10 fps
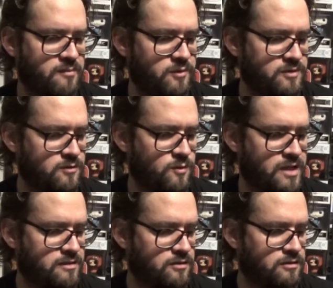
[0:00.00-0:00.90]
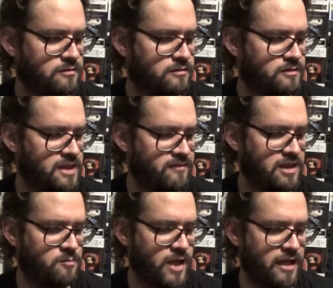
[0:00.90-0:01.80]
It was a rental
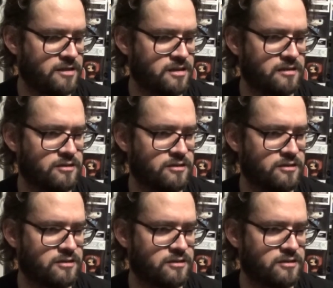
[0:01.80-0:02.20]
DVD packaging,